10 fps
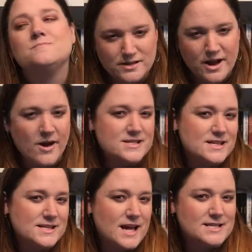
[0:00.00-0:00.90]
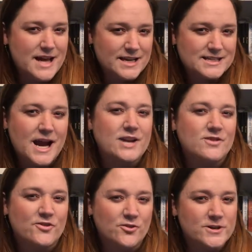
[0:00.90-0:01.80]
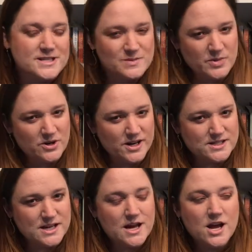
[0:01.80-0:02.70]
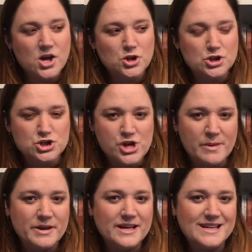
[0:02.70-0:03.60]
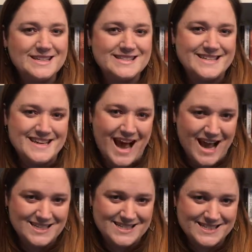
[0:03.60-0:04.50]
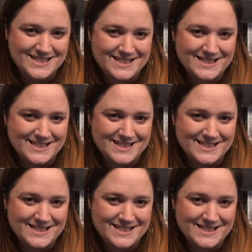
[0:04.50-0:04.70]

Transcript: Now, as I said, Teddy's kind of a free spirit. Jamie is not.